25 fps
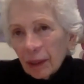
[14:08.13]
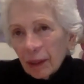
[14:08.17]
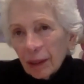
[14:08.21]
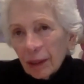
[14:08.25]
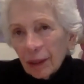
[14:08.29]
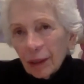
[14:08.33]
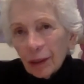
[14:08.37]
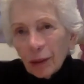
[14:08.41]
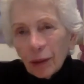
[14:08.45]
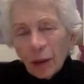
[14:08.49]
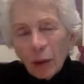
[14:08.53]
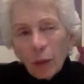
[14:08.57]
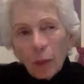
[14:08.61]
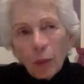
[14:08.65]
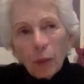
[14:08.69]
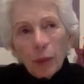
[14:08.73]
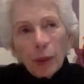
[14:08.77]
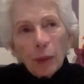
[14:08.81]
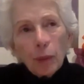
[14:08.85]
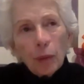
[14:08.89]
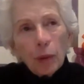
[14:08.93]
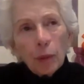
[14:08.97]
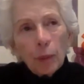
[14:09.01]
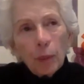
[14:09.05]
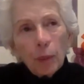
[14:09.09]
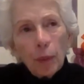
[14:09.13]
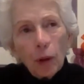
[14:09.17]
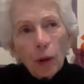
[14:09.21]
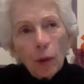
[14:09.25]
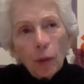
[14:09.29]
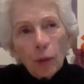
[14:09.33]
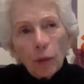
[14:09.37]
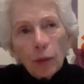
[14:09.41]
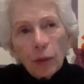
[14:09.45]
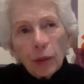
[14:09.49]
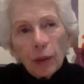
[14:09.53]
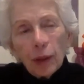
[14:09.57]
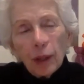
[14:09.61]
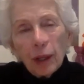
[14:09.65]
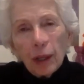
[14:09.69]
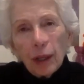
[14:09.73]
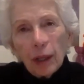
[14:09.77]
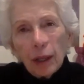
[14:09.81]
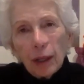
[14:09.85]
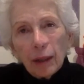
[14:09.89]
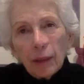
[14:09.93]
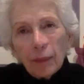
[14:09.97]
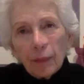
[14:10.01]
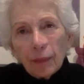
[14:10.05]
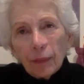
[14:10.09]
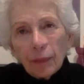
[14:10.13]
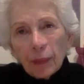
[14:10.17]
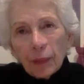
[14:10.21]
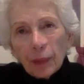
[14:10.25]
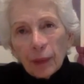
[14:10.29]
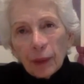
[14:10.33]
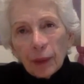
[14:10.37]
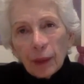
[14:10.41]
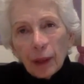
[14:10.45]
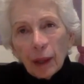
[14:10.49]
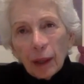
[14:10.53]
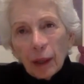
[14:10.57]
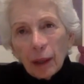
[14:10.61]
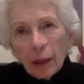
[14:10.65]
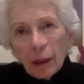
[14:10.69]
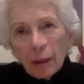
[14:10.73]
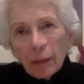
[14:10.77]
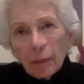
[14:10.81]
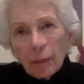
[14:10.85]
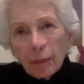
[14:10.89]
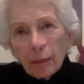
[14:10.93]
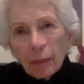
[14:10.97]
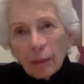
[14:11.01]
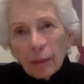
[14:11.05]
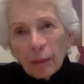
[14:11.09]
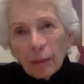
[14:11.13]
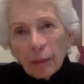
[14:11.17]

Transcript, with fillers: you know, we were both um,